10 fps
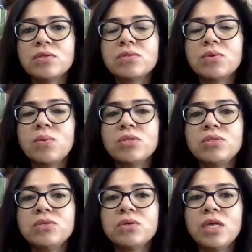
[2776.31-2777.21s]
So what's
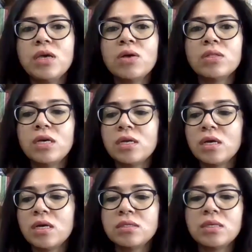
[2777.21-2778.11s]
your take on that,
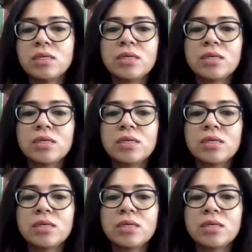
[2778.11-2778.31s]
Kartik?